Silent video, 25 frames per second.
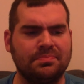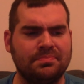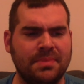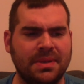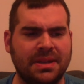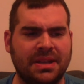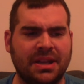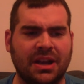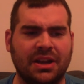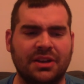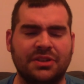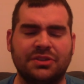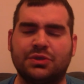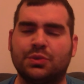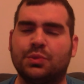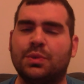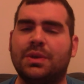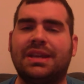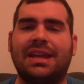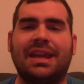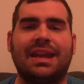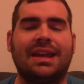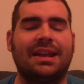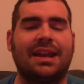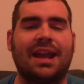because we
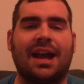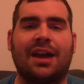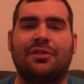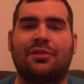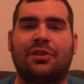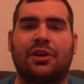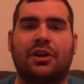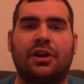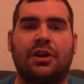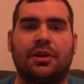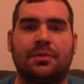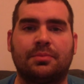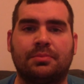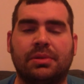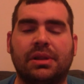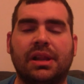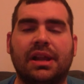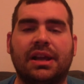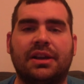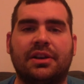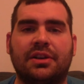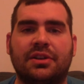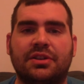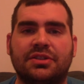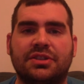can't have our
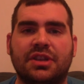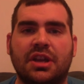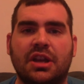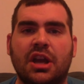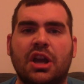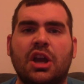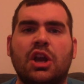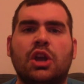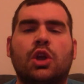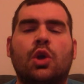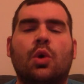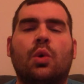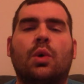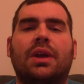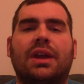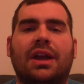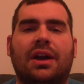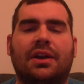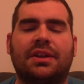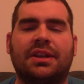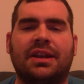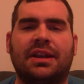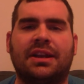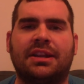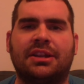players going
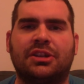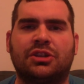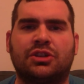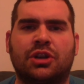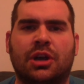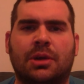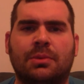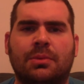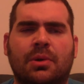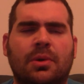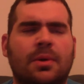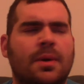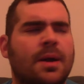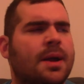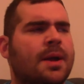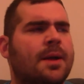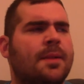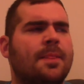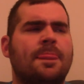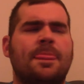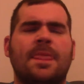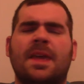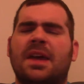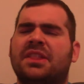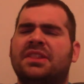out and getting in trouble.
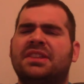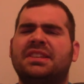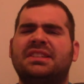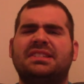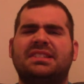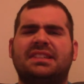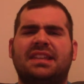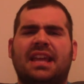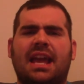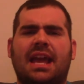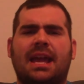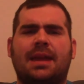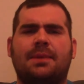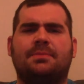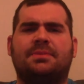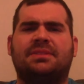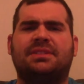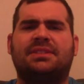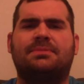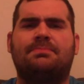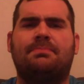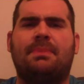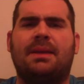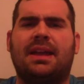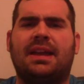This game
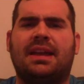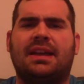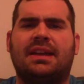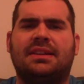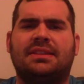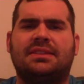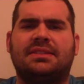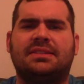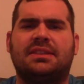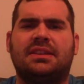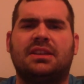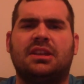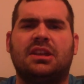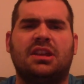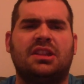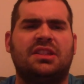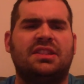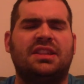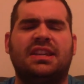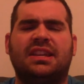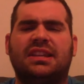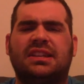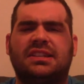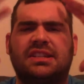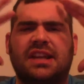spans
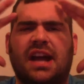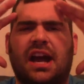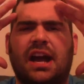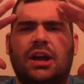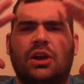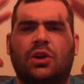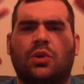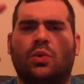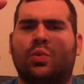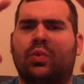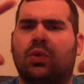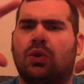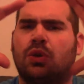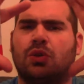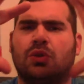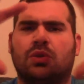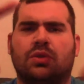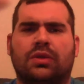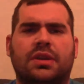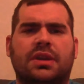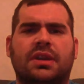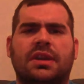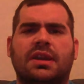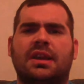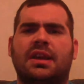the entire
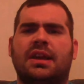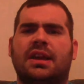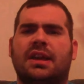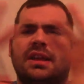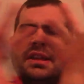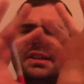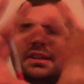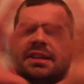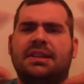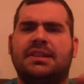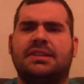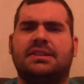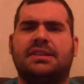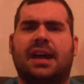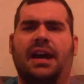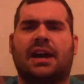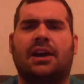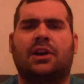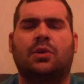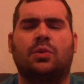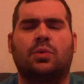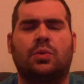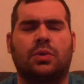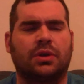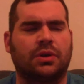world the
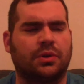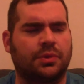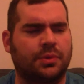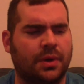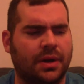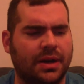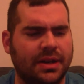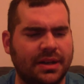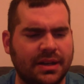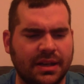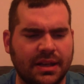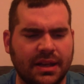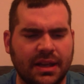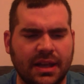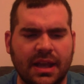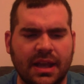entire world, right?